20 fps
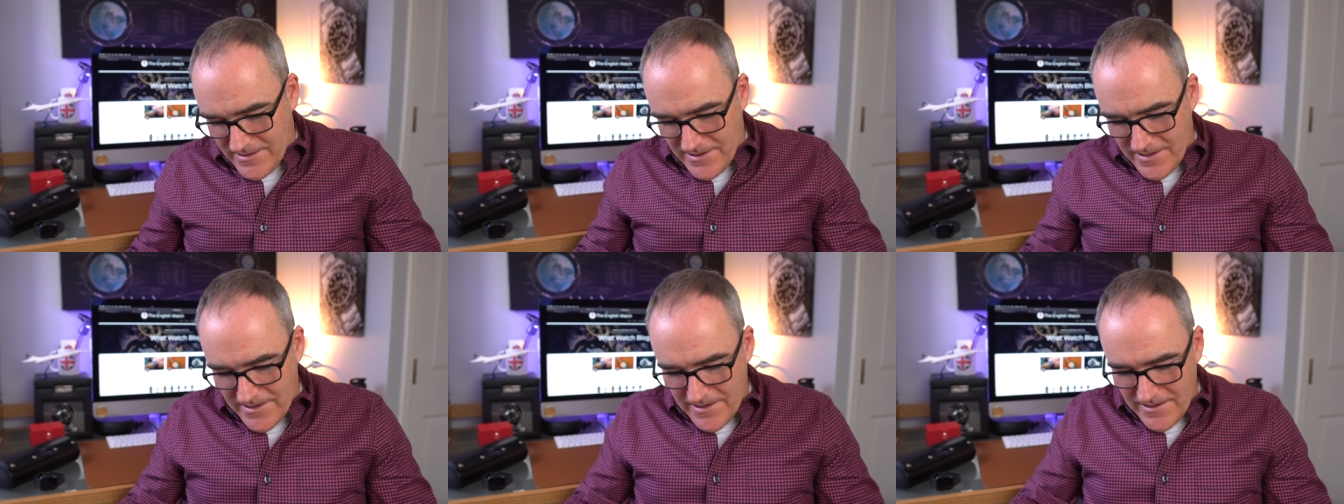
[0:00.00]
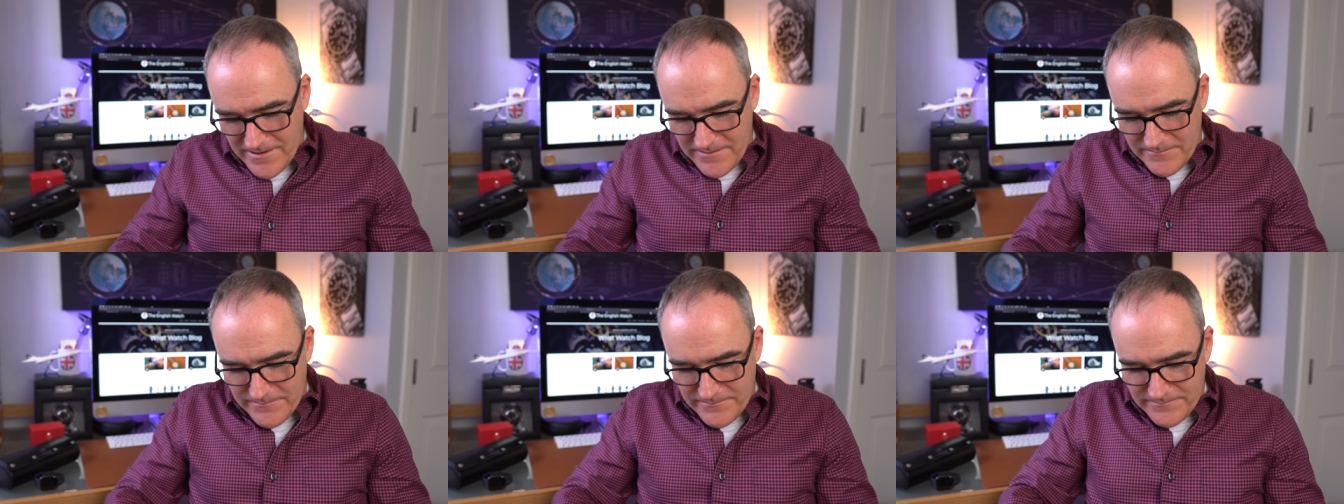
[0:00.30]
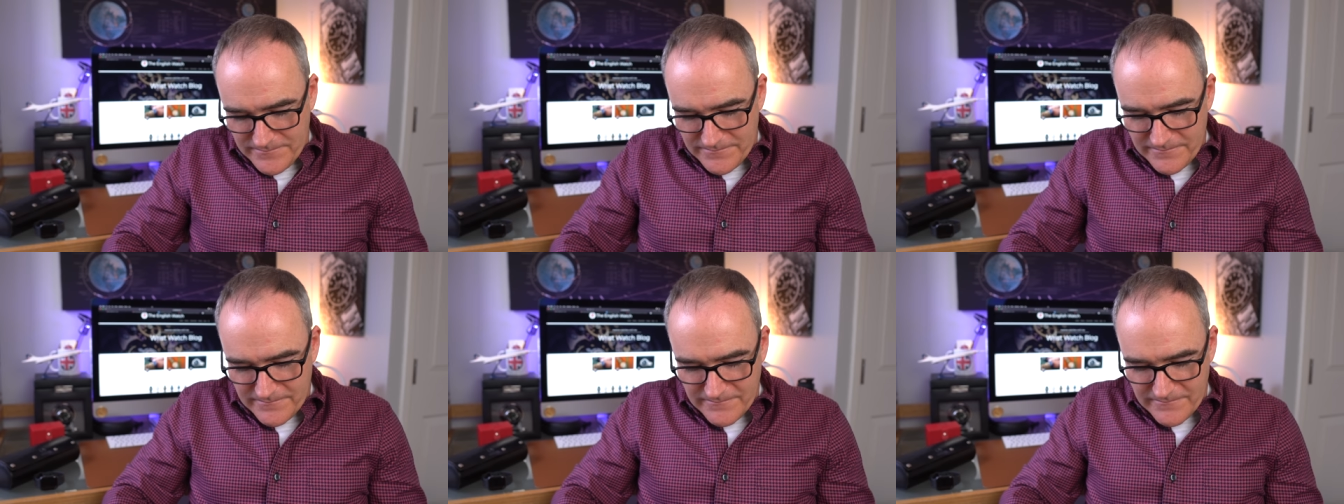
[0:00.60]

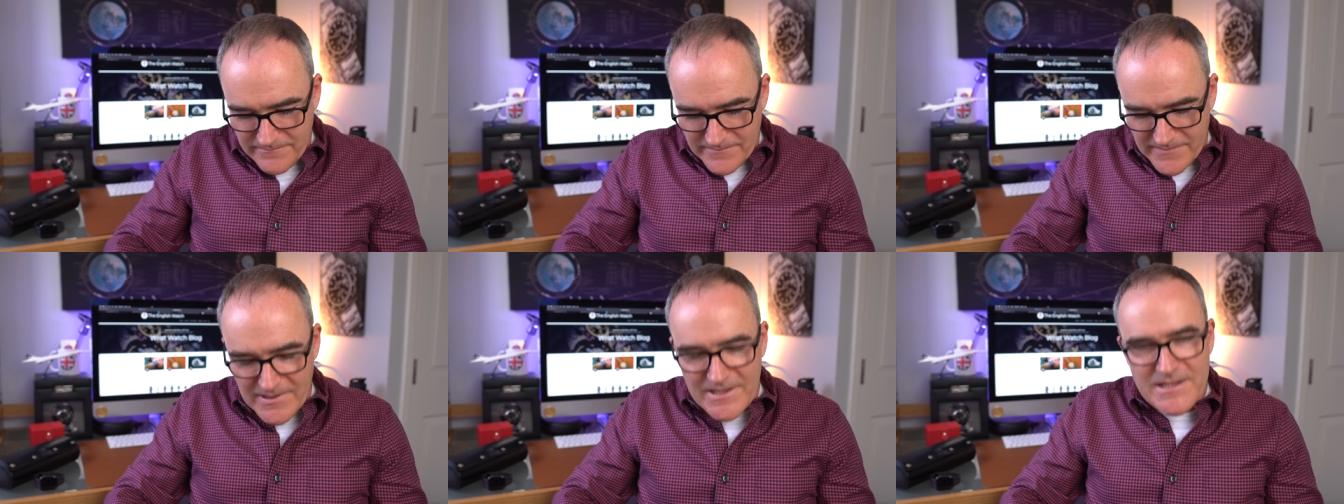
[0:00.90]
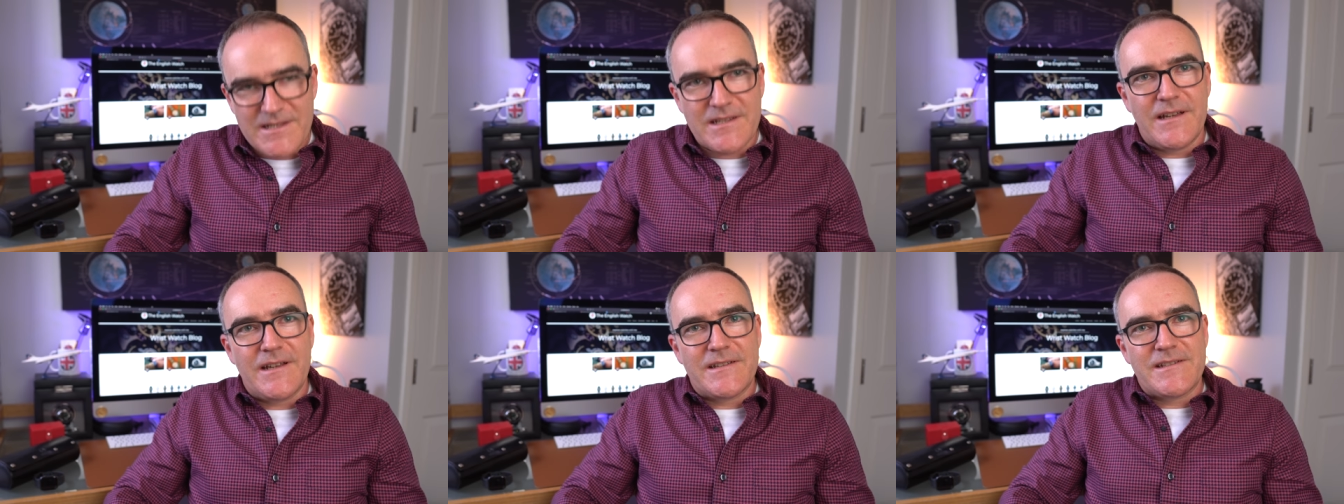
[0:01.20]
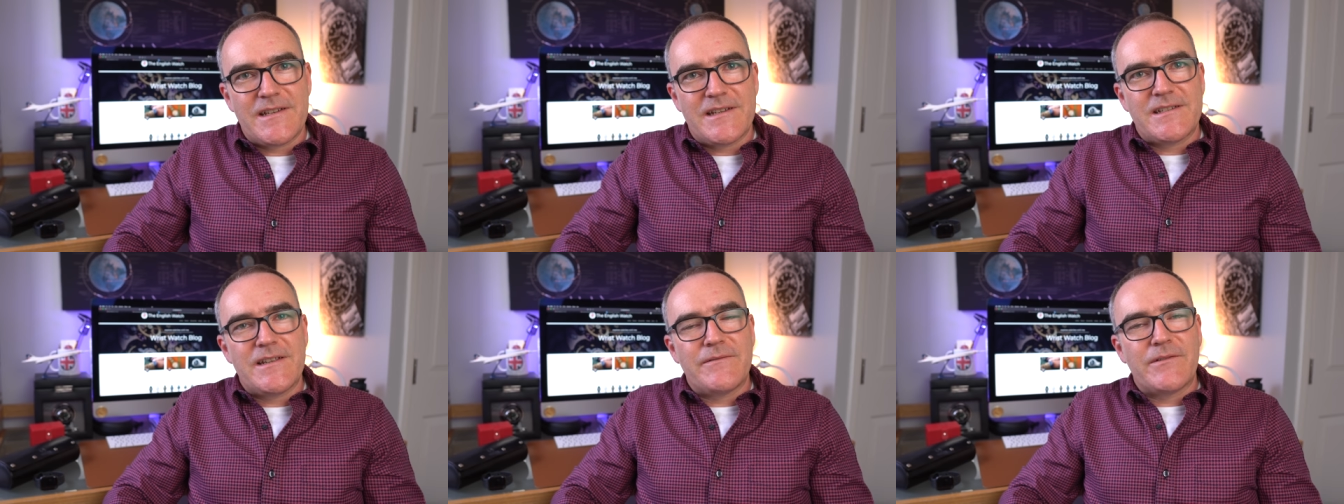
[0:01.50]
um, it's,
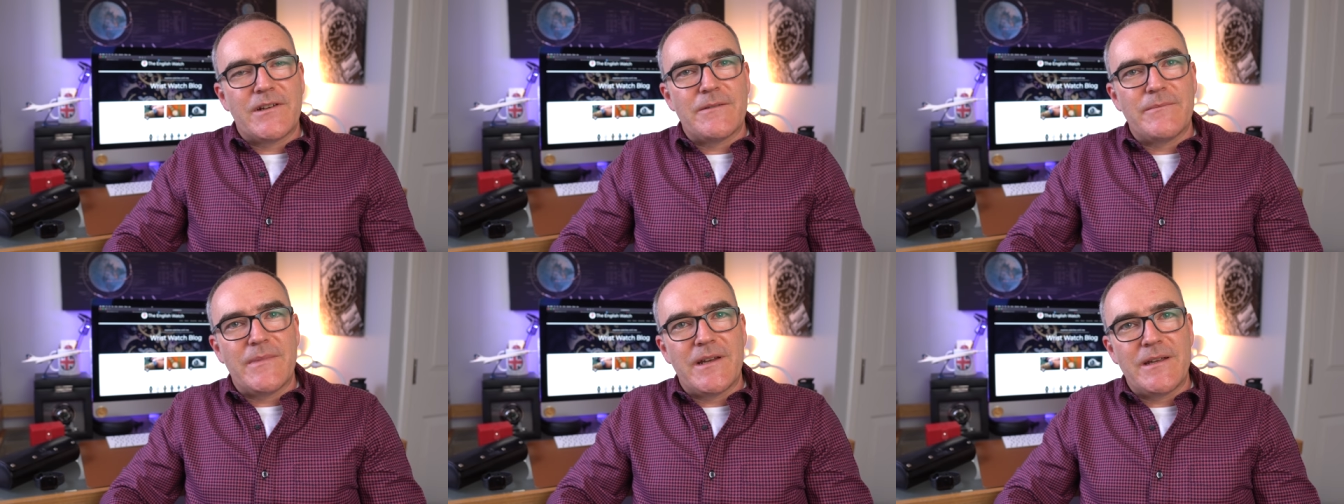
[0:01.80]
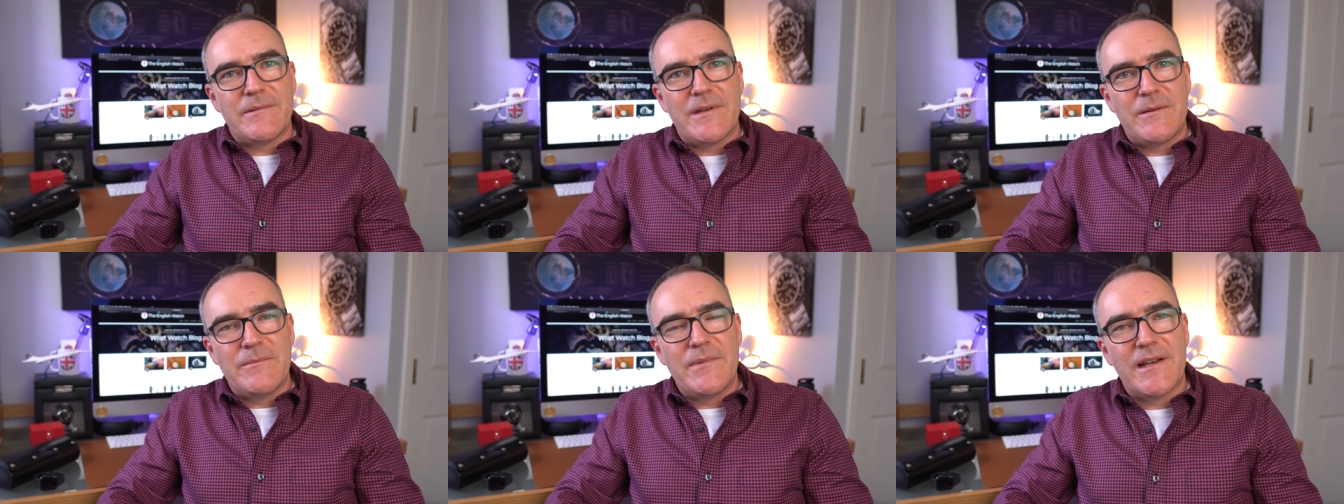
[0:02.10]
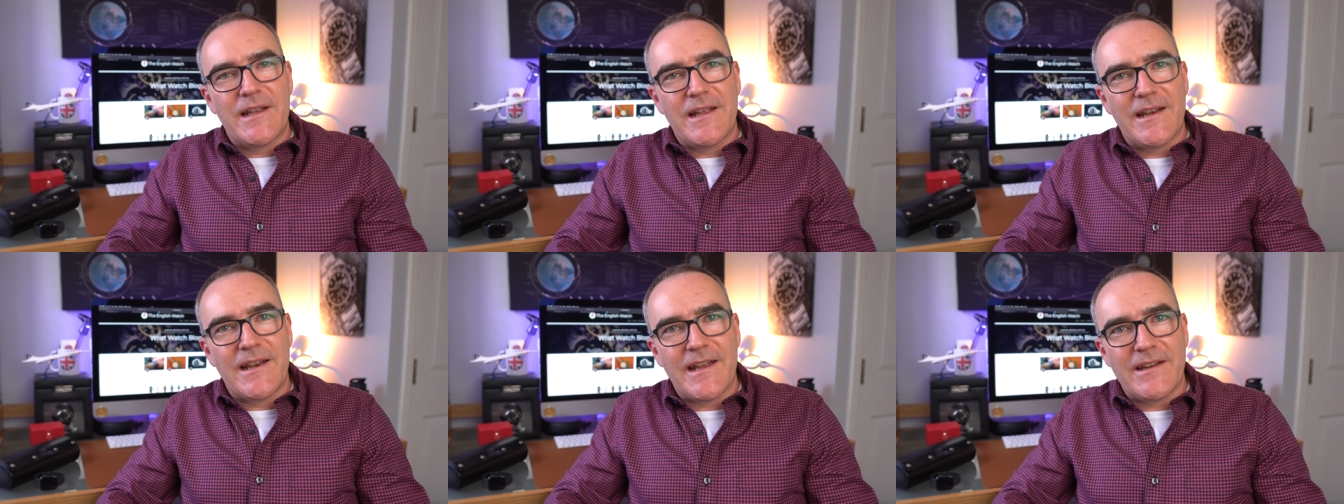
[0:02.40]
it's never going to make me a
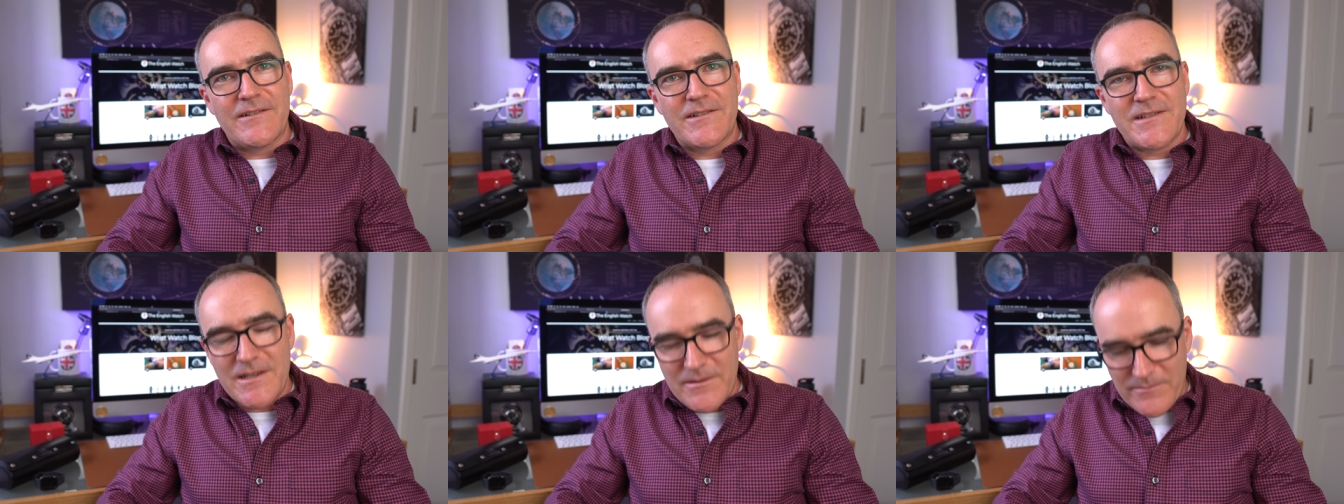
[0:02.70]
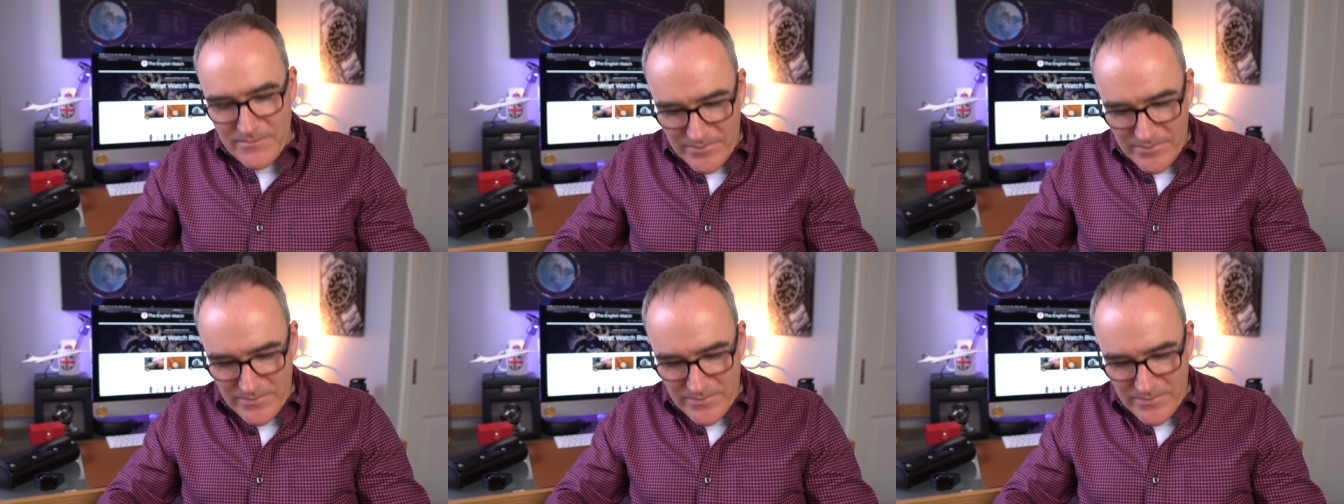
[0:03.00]
millionaire, is it?